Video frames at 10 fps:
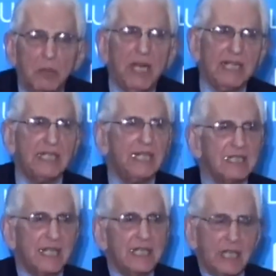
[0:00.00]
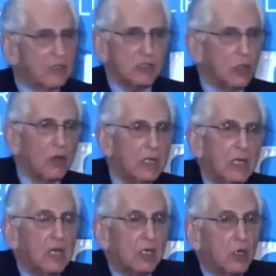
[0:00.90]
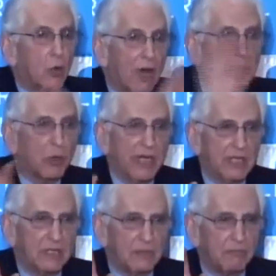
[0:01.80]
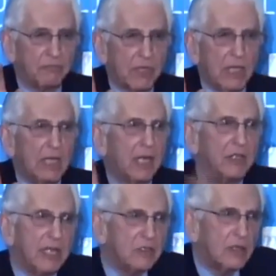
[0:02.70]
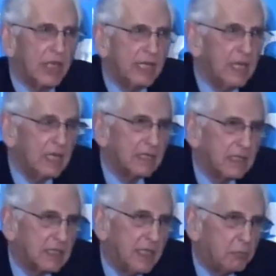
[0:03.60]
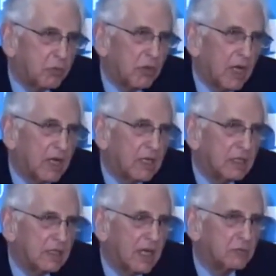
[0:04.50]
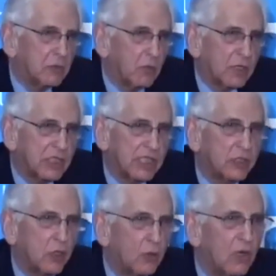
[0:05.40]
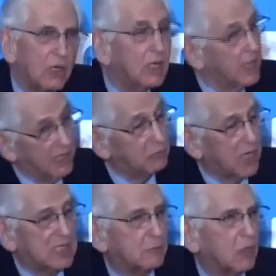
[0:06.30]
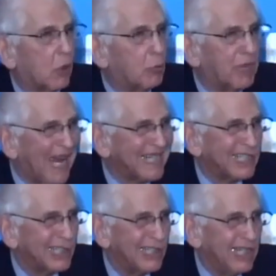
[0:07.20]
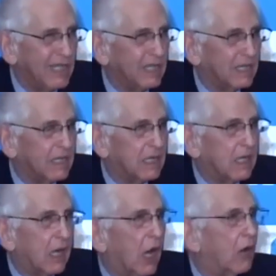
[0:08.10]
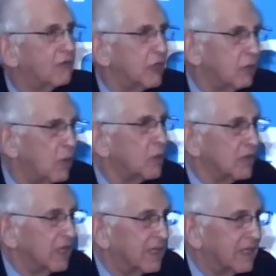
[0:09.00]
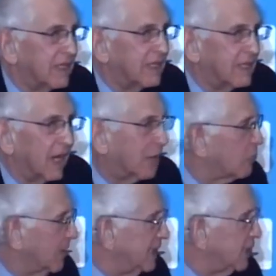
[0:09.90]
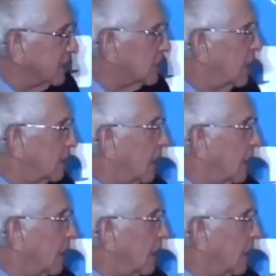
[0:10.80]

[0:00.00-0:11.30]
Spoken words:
But AT&T and the others all cooperated. Now, the other thing that the government wants is total, if possible, opacity of their own operations.